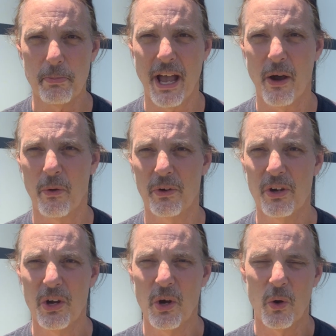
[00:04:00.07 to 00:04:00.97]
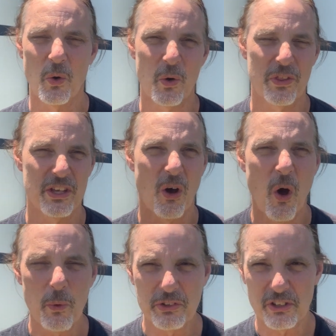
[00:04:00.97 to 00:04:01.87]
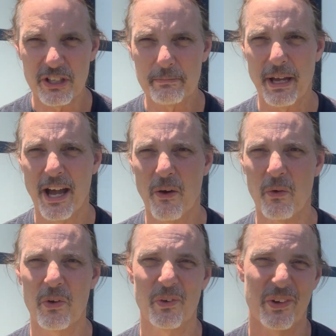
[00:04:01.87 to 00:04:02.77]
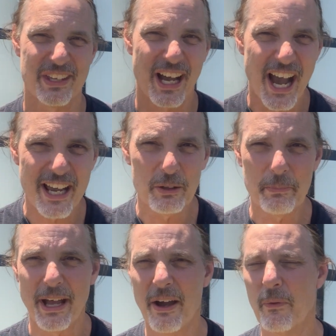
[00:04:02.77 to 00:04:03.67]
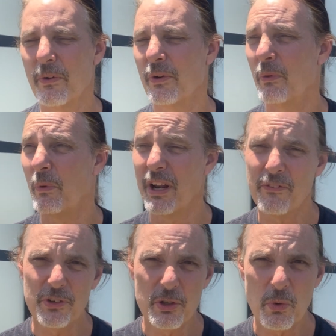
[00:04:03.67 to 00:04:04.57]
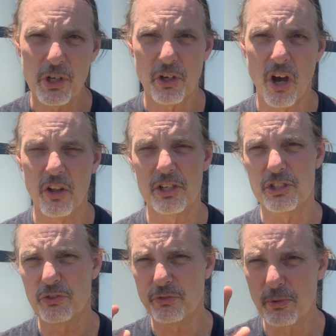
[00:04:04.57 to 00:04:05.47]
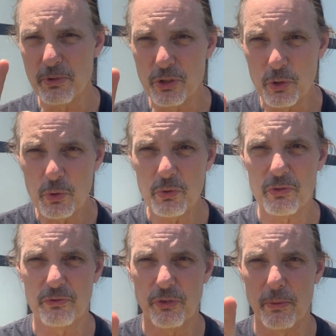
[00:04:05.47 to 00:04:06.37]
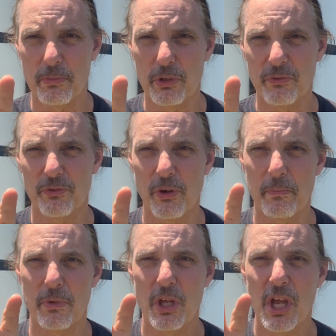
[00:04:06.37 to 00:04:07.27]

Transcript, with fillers: power or the always on power or the idle power or whatever you want to call it, just from you, from, from,